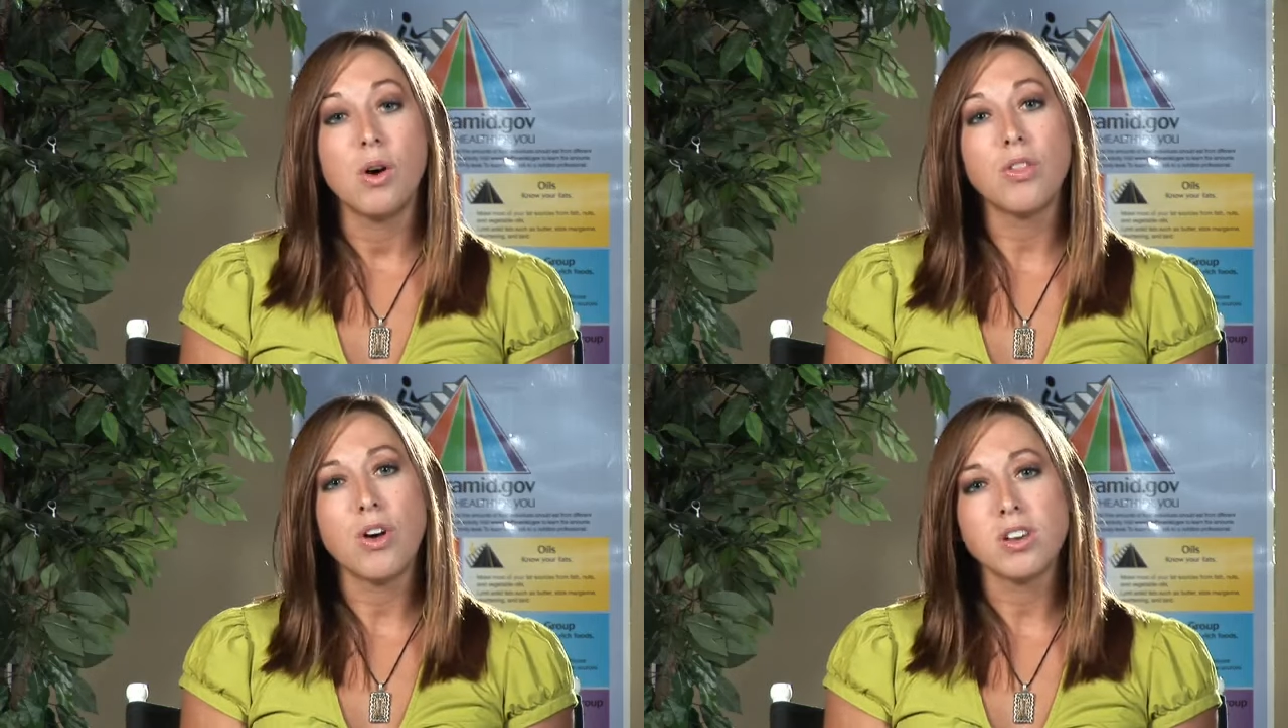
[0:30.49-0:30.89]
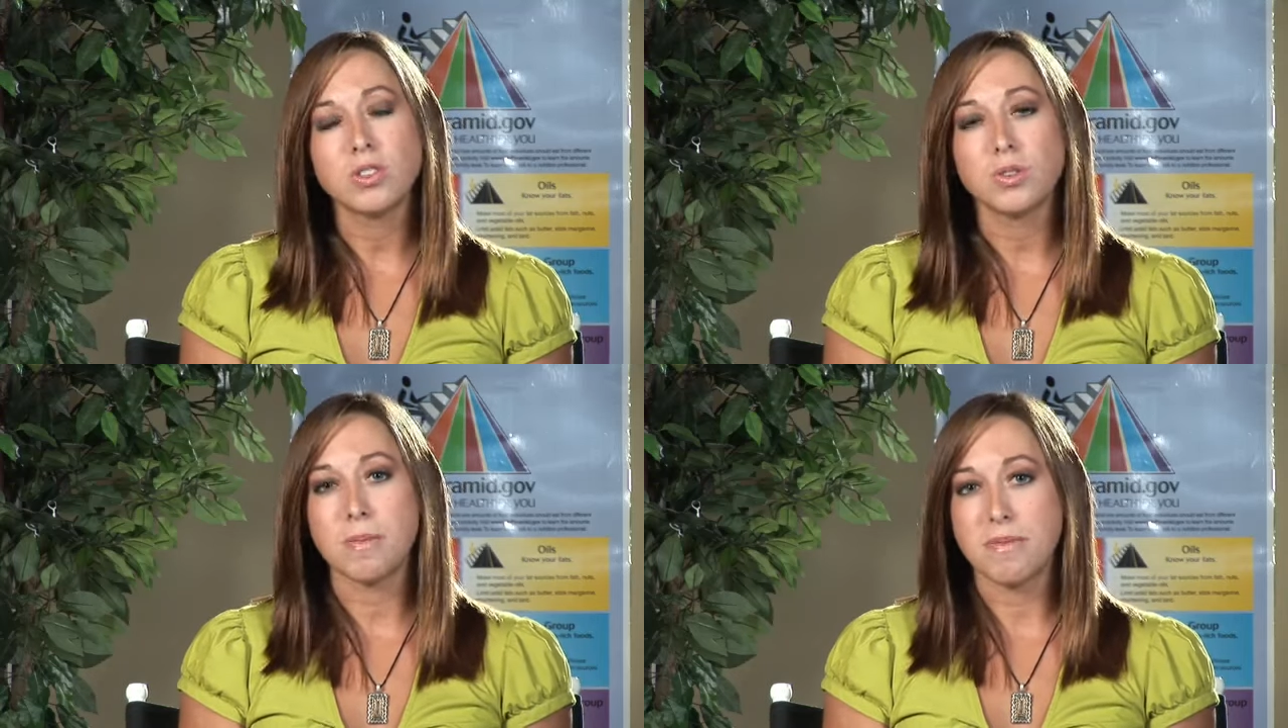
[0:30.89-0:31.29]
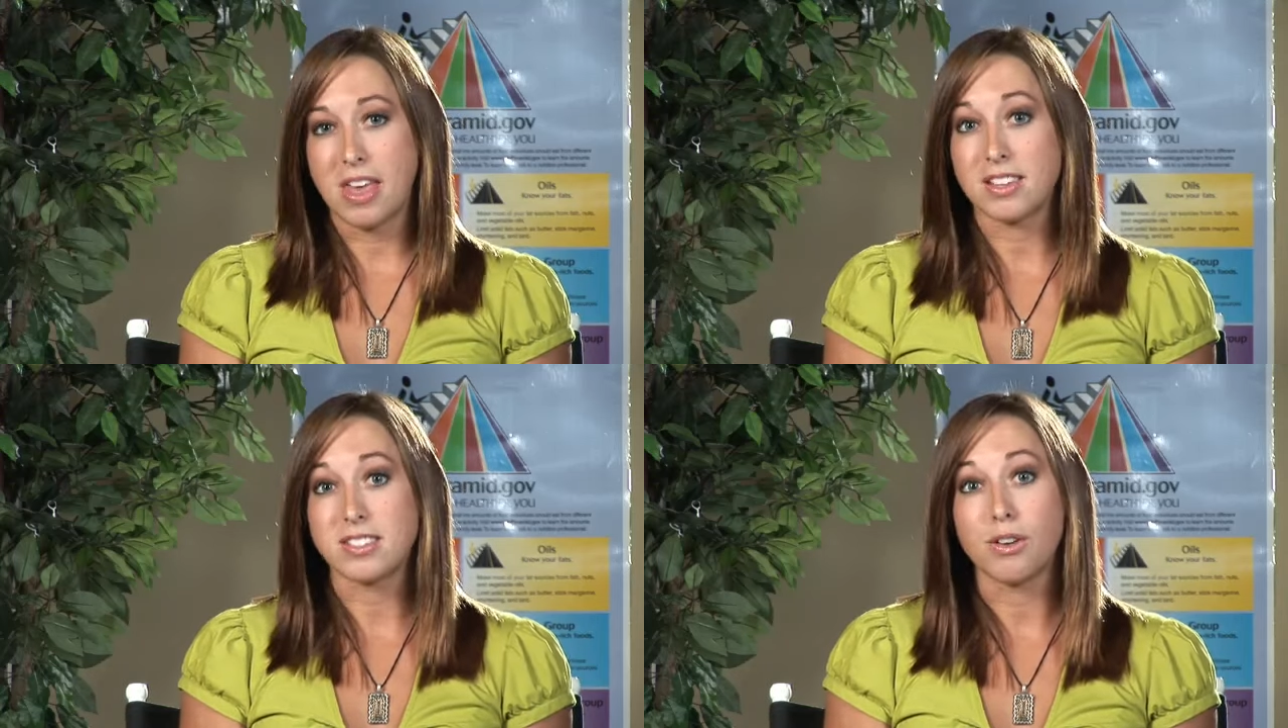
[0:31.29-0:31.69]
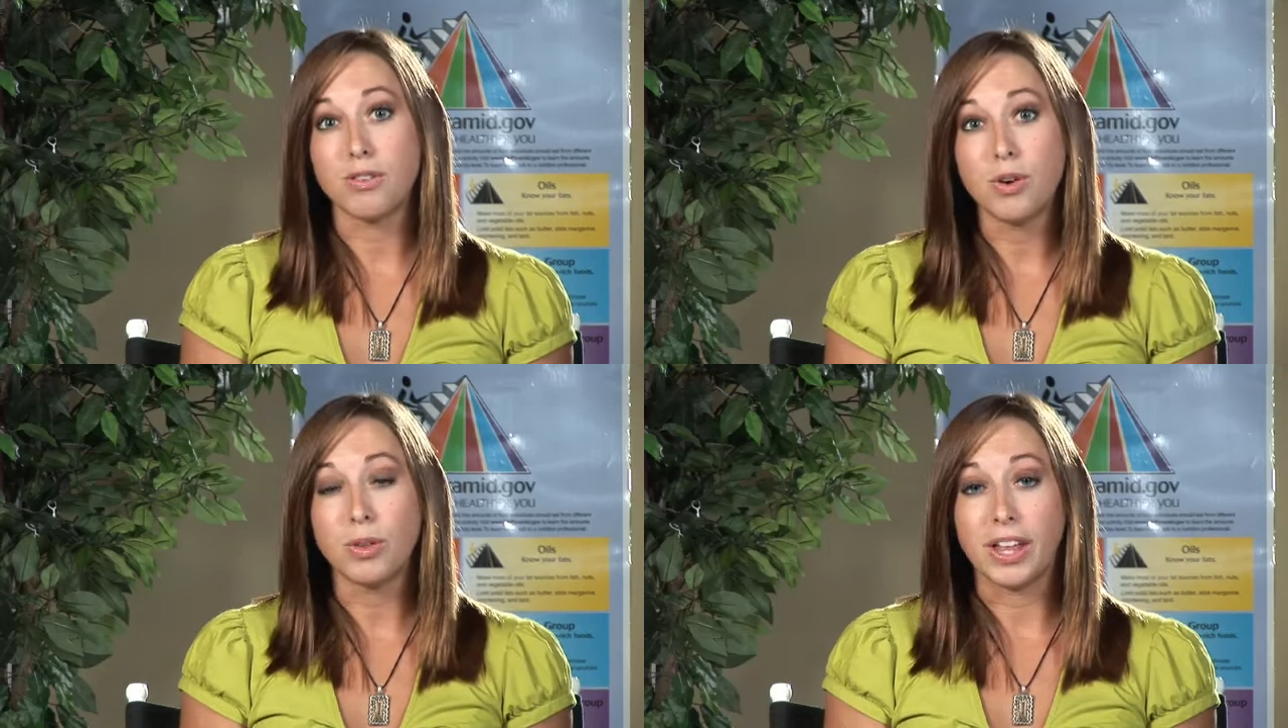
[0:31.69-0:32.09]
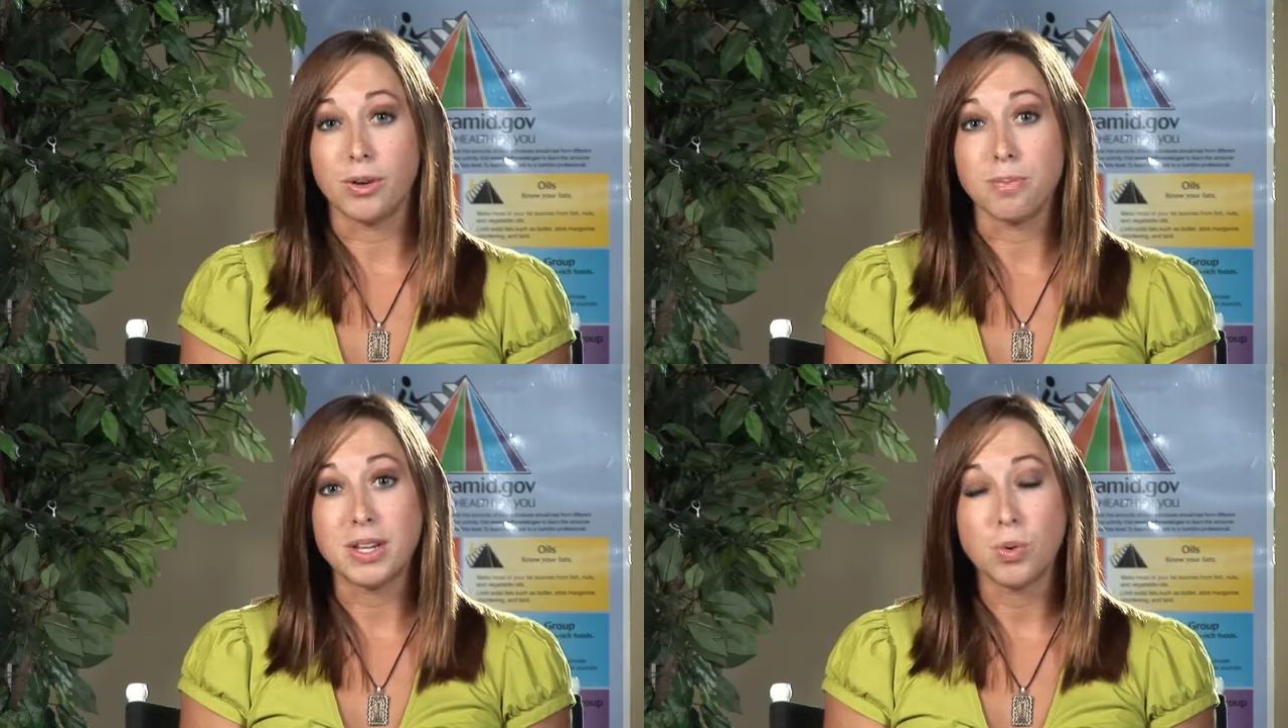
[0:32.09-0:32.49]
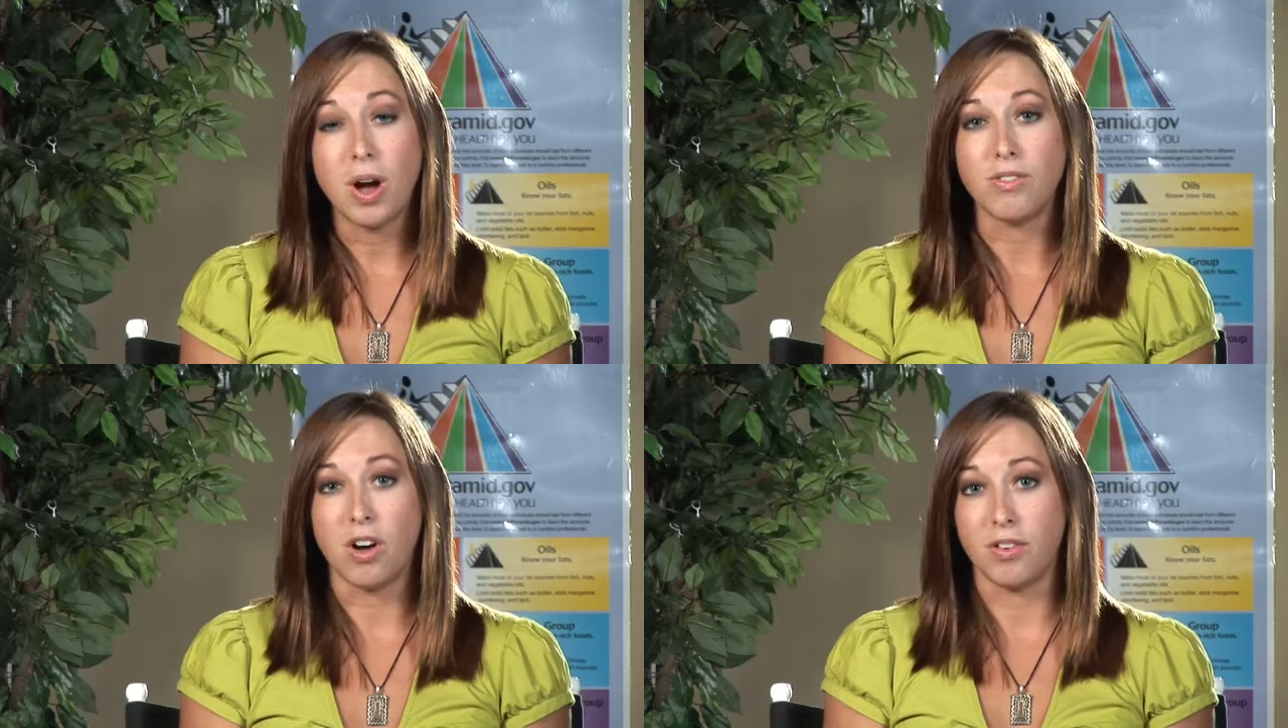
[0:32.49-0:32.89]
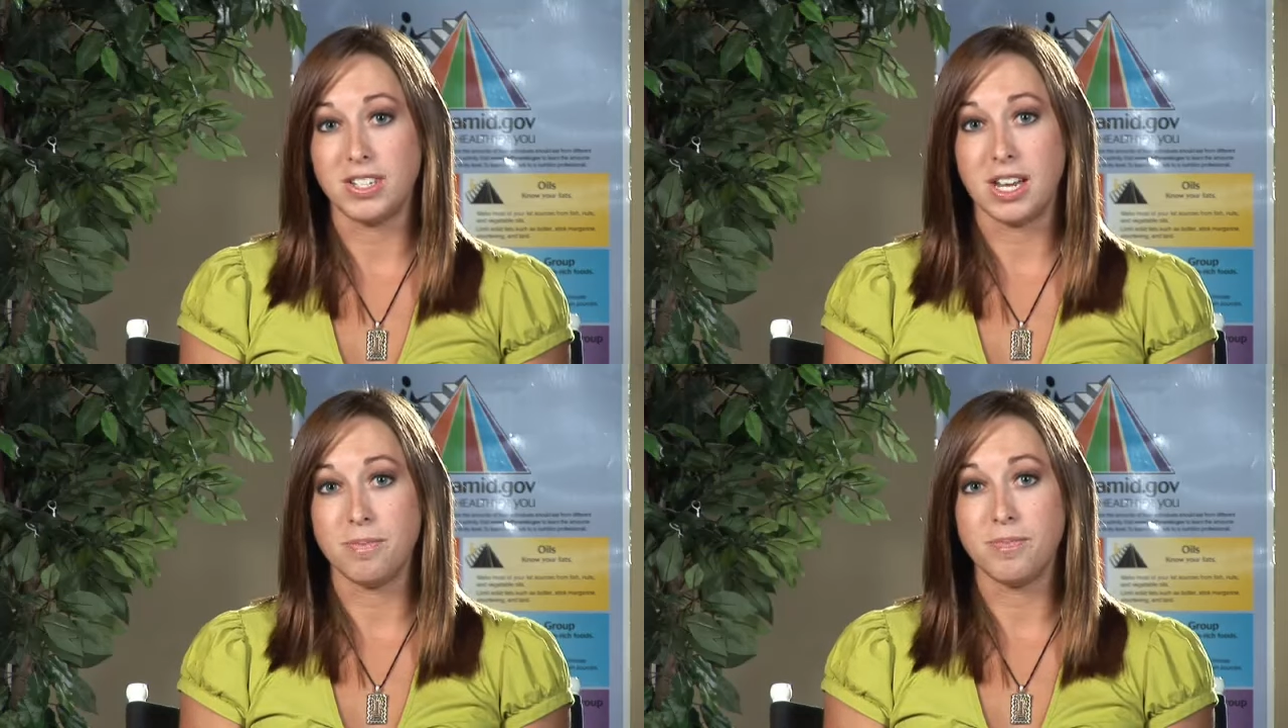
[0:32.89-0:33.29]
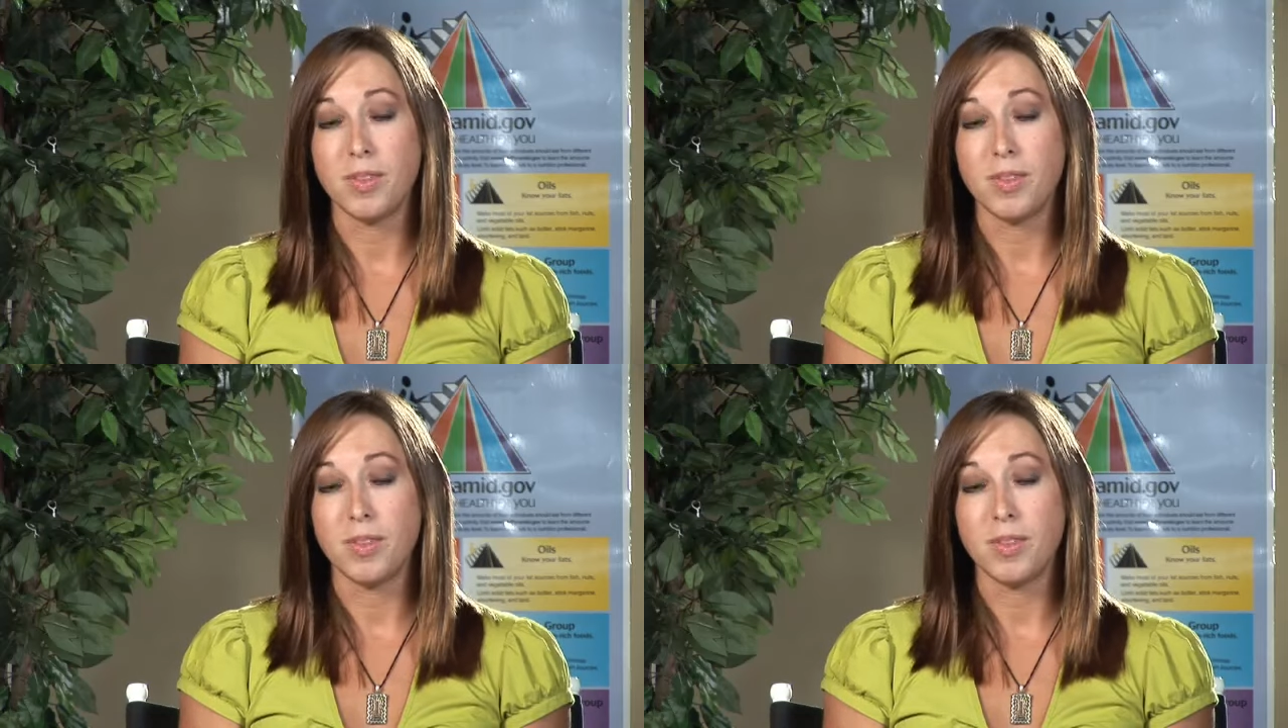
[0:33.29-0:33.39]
with also some things like folate or B12 often.